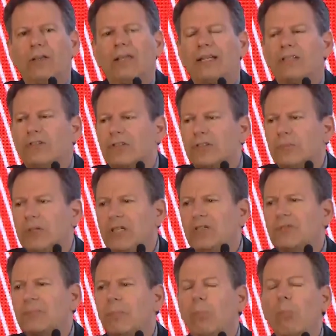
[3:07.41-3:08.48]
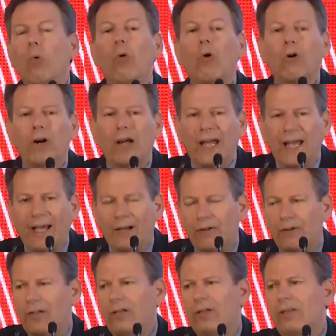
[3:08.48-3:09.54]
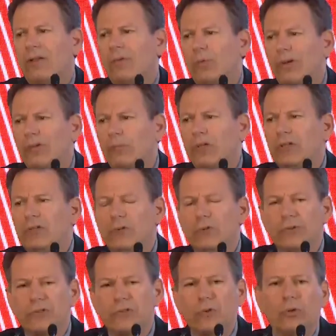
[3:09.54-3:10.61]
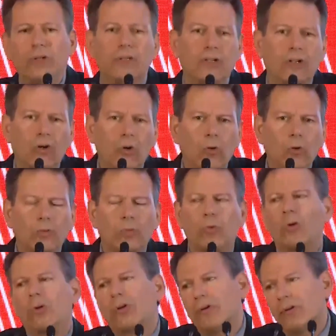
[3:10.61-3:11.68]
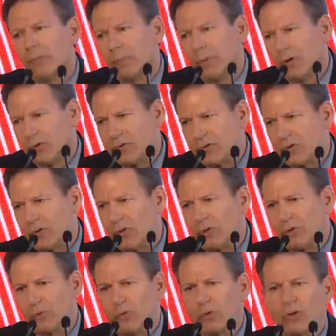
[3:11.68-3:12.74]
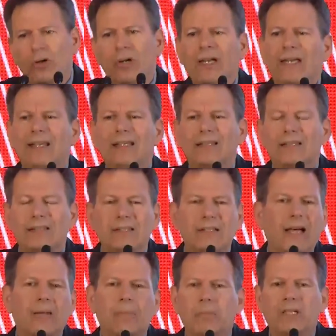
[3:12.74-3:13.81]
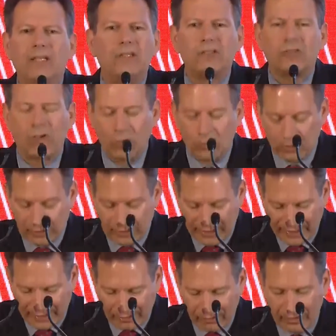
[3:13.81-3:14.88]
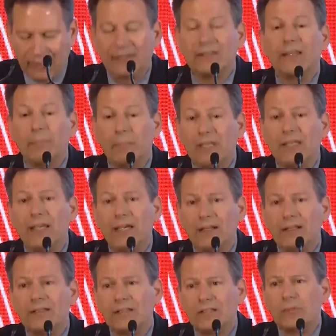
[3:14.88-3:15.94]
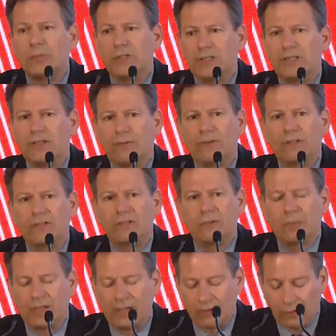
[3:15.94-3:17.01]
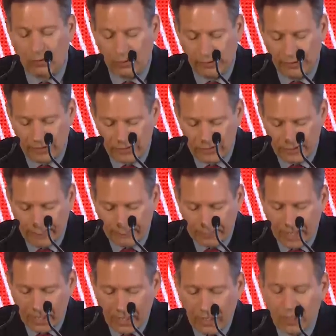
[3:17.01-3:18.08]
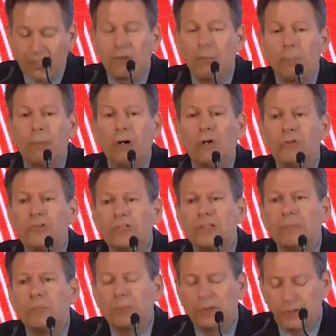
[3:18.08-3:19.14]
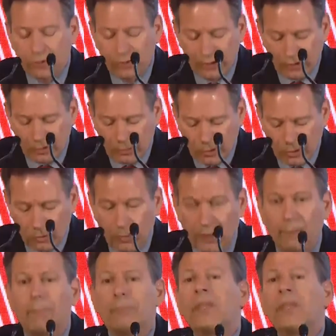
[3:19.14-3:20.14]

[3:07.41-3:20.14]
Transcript: That just means more anarchy than we've been used to in the Cold War and the post Cold War. It does not mean total anarchy. Let me get into specifics about all this. The post imperial moment.